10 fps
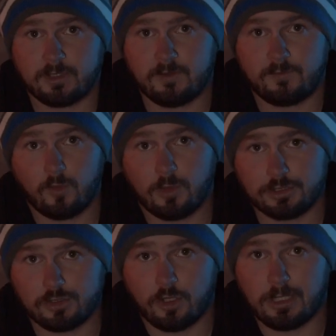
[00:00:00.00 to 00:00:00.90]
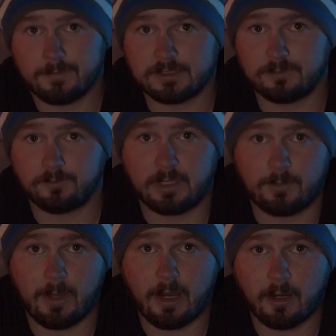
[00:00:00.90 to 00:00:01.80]
If you want to troll up some
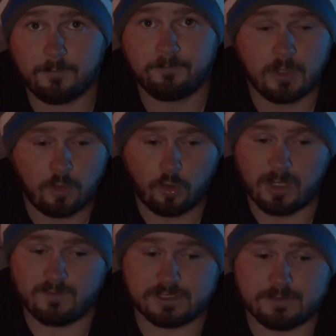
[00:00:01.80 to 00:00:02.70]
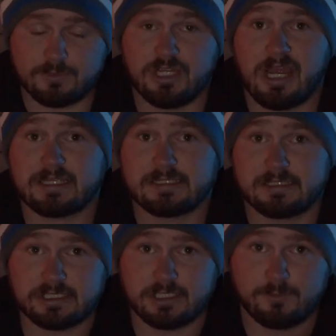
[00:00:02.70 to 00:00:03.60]
big barra or even some jacks,
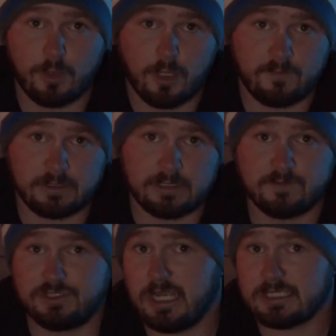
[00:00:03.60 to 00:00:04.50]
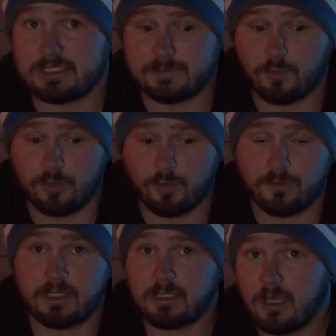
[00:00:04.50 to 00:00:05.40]
this is perfect. If jacks is more your
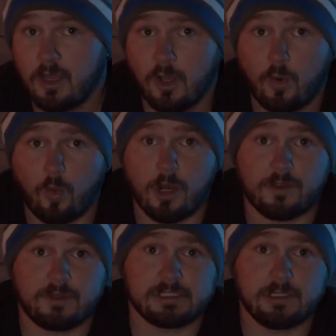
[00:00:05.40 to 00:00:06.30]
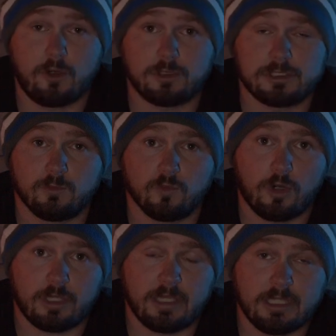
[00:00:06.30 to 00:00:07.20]
thing, work this along some
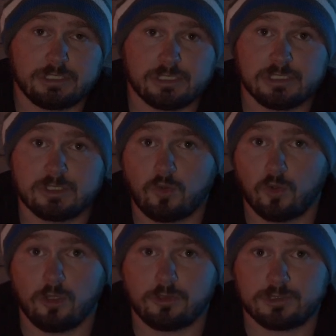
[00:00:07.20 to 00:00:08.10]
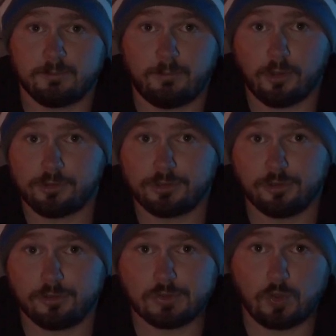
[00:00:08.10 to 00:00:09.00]
rocky edges or along some
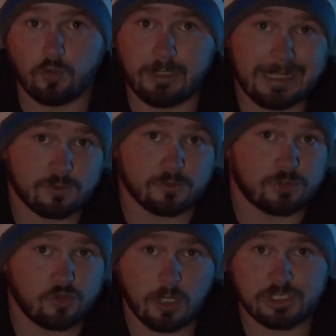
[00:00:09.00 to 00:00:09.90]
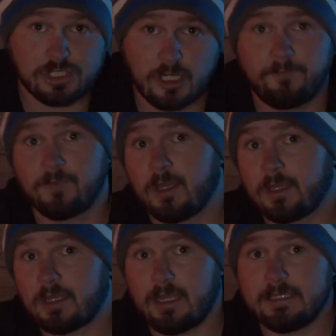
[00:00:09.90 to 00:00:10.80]
pontoons or natural structure,
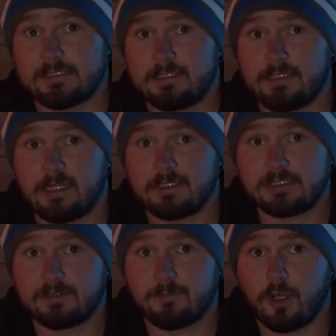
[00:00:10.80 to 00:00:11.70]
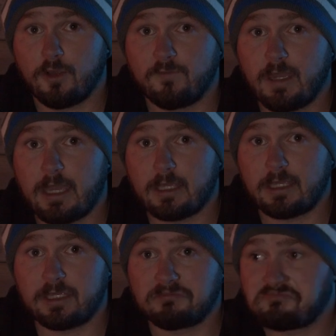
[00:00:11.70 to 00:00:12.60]
cast it in under some
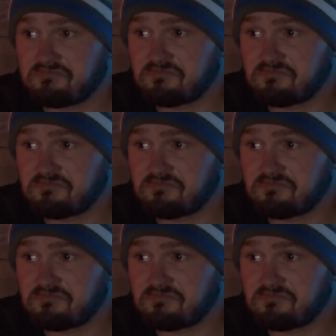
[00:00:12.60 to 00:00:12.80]
overhanging